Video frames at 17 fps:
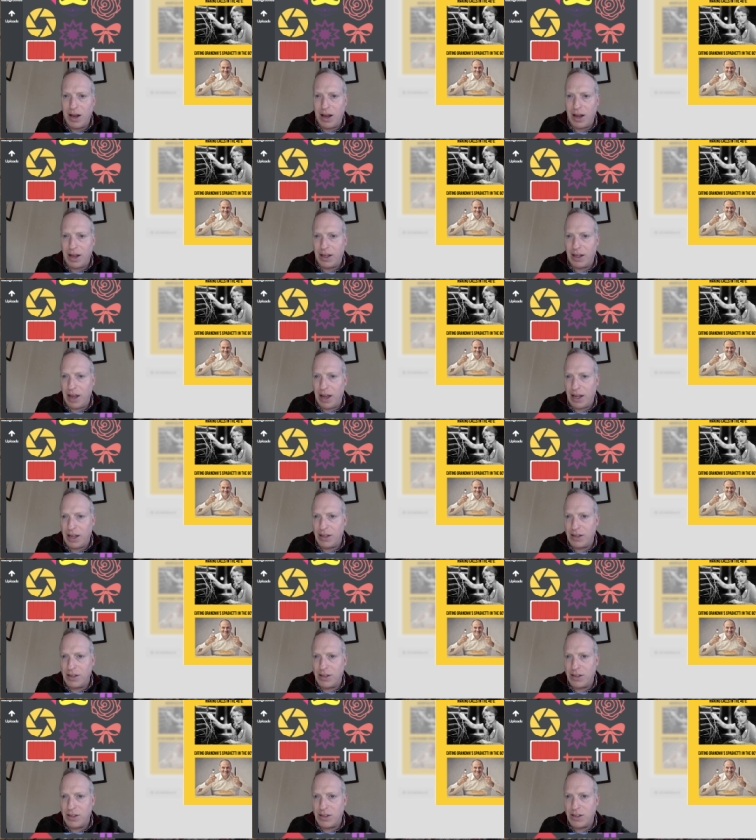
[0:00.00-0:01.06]
I could I could
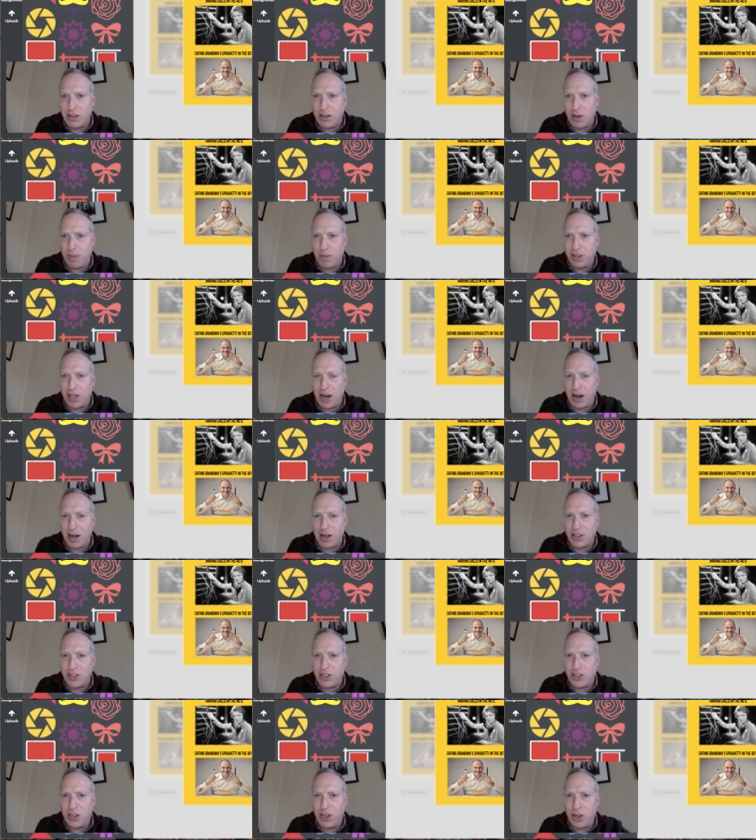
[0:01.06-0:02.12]
you know put that on a
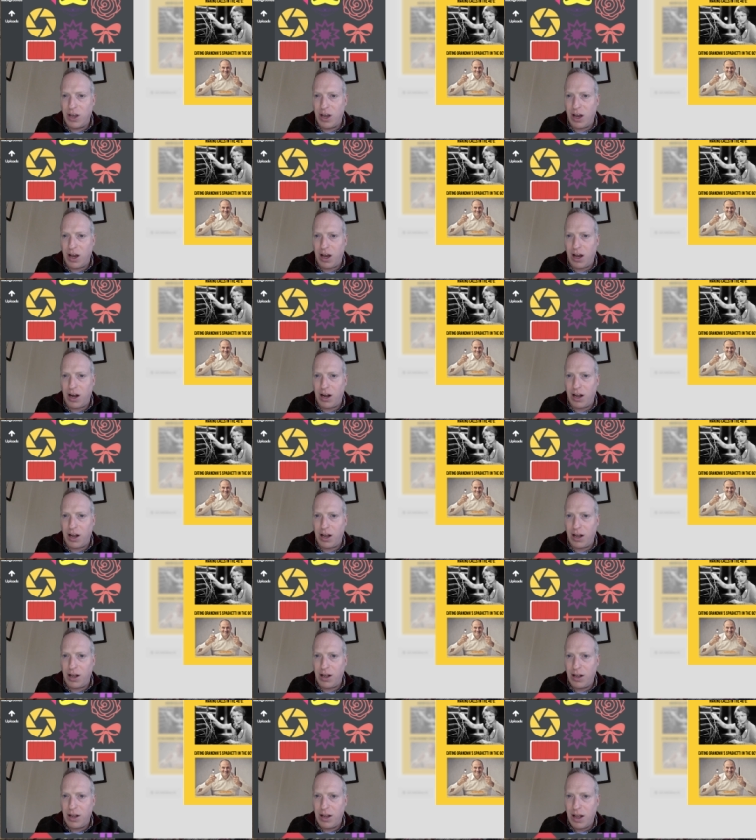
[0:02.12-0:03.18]
skew uh, on
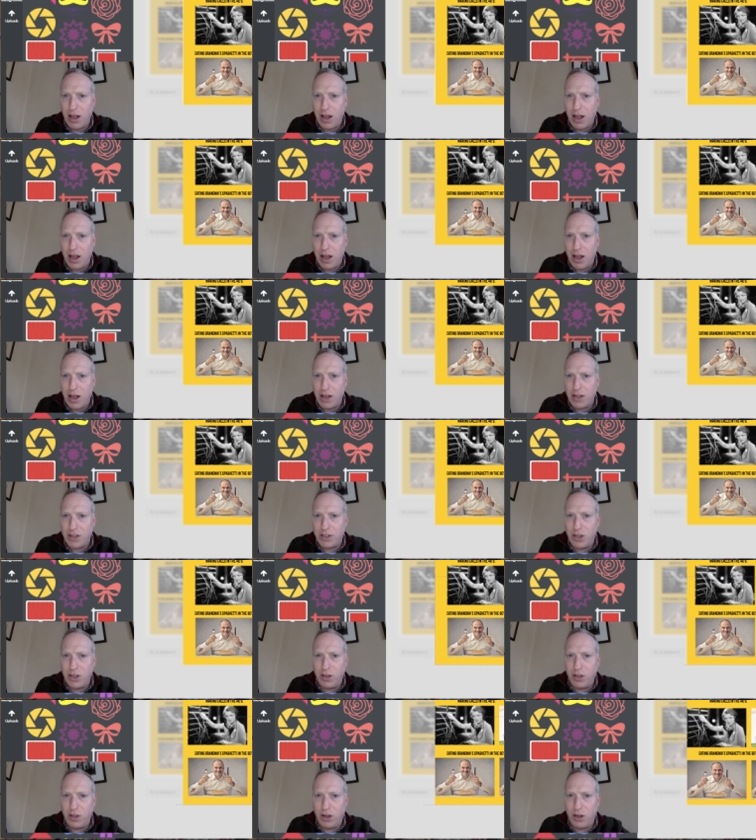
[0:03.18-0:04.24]
a, a
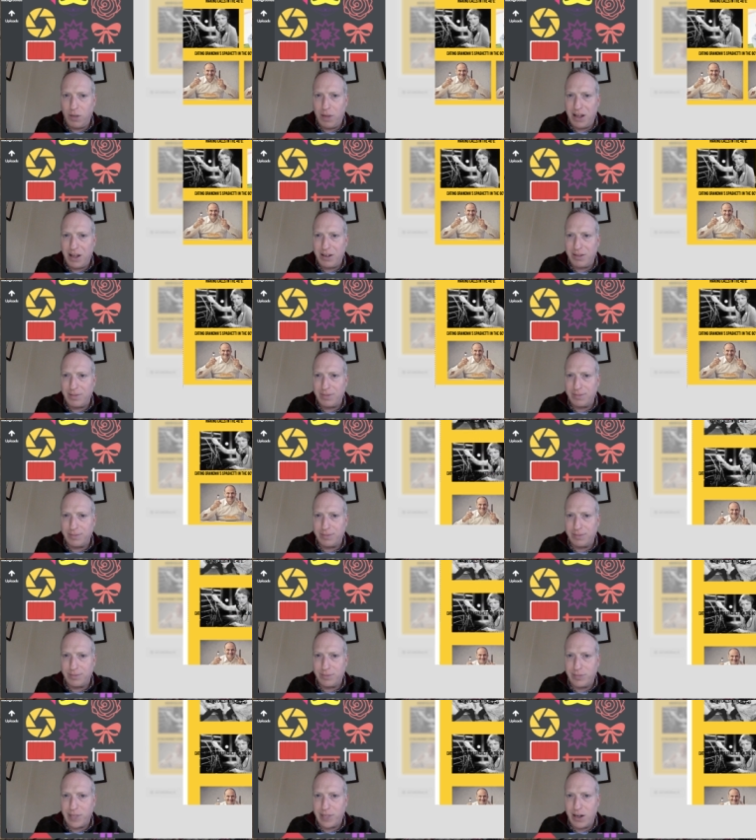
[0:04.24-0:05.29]
skew a little bit.
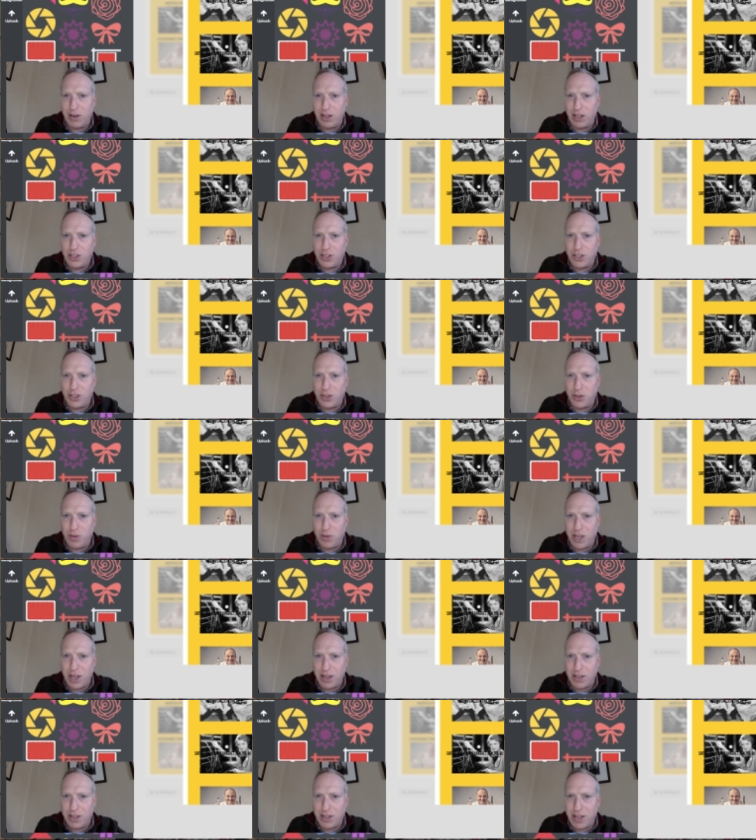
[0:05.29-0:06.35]
Here, let's just do
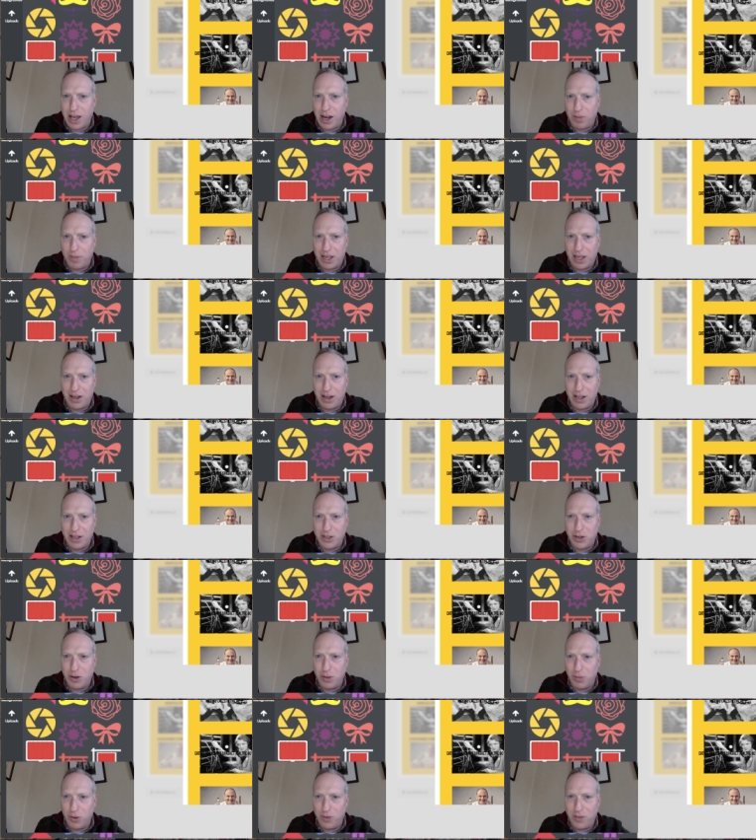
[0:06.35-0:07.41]
this. That'll make it easier
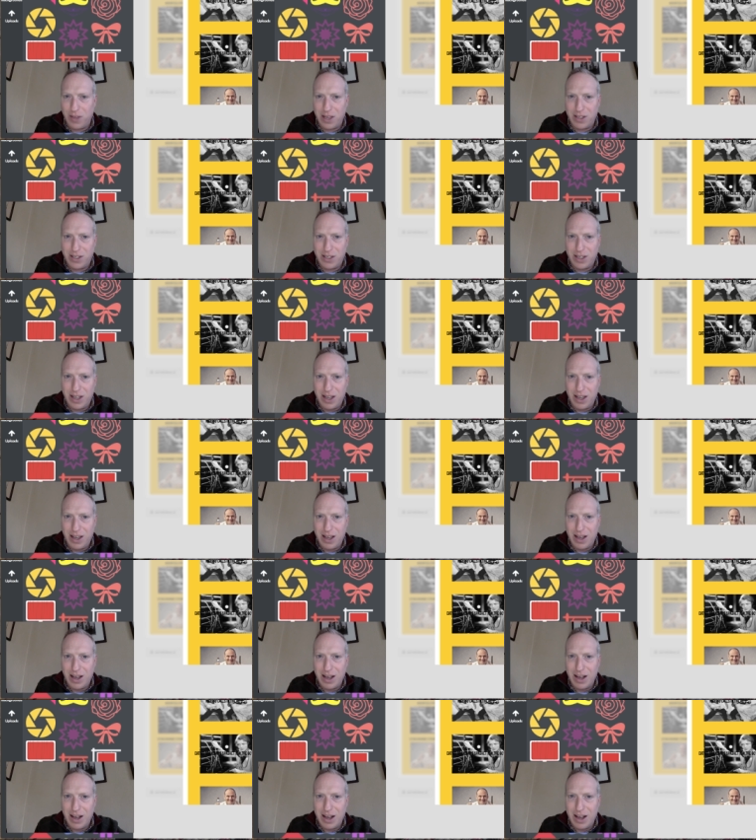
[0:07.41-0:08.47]
to move this.
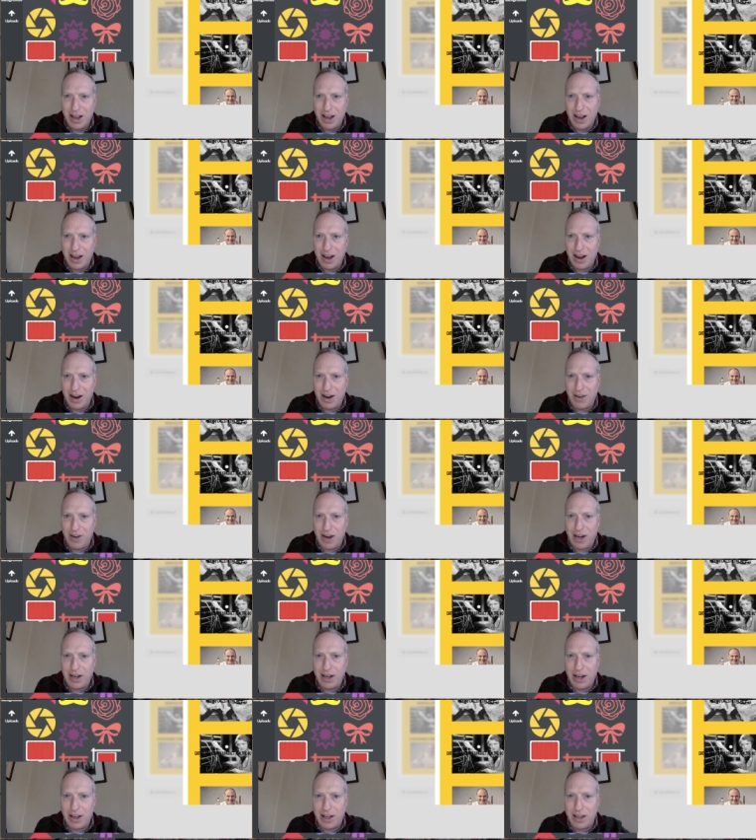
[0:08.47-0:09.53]
All
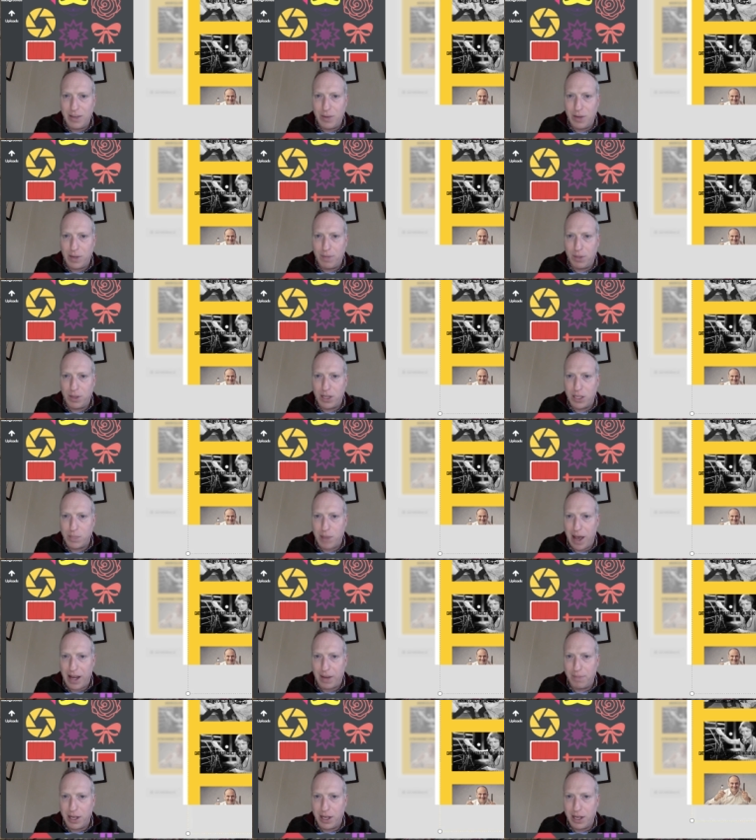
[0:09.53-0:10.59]
right, and then we can put this
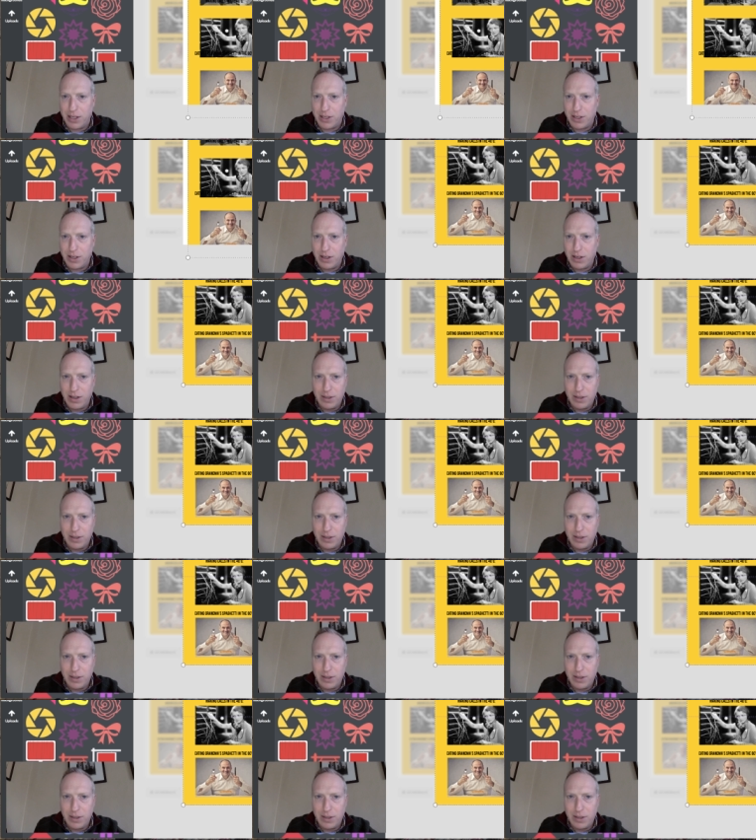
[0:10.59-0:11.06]
back in place.